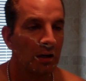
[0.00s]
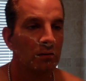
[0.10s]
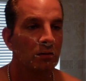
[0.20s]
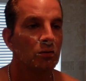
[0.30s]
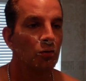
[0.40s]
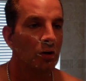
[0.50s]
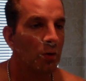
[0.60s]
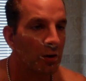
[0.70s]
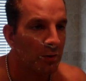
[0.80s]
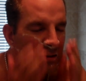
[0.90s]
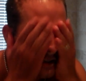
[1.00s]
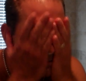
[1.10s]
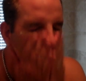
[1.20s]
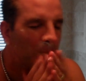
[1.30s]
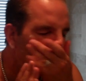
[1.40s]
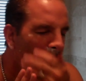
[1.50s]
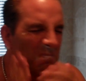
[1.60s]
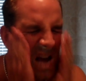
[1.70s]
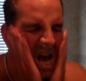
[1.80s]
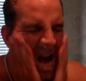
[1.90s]
down, do a quick rinse.
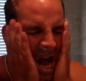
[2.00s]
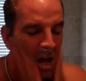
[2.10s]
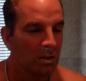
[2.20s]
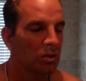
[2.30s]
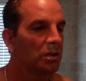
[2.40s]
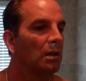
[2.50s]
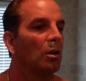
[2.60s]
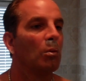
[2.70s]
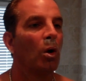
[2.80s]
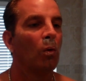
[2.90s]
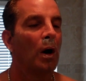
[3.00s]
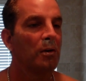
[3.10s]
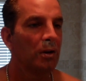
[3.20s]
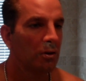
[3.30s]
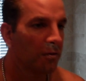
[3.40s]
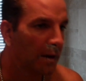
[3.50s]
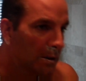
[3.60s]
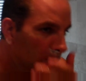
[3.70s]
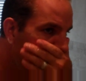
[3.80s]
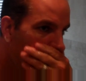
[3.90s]
Just get a little more water on your
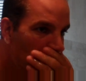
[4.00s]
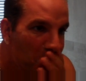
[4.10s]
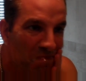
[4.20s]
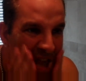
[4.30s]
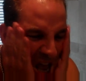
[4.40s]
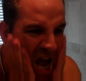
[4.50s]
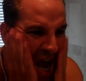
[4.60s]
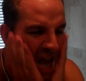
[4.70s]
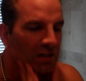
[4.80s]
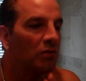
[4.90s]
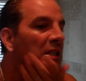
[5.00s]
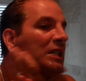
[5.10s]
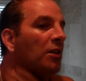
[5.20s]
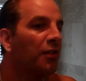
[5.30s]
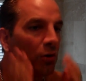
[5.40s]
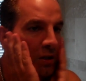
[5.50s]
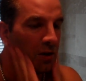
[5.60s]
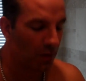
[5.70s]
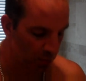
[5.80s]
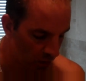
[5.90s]
face. You don't need to thoroughly
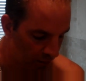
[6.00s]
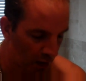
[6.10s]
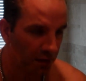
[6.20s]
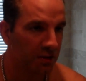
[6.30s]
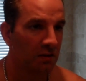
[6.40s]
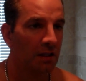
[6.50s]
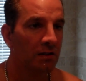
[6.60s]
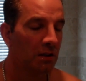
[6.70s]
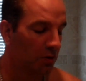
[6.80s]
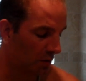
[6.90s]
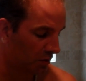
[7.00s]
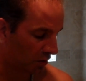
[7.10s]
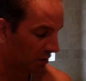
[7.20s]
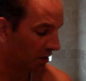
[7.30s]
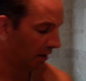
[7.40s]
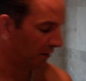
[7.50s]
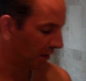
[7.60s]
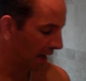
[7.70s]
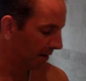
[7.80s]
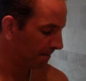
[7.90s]
remove all the slickness. It's good to leave it
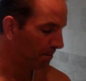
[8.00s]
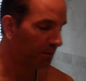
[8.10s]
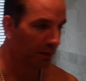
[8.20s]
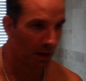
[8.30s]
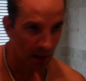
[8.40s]
on.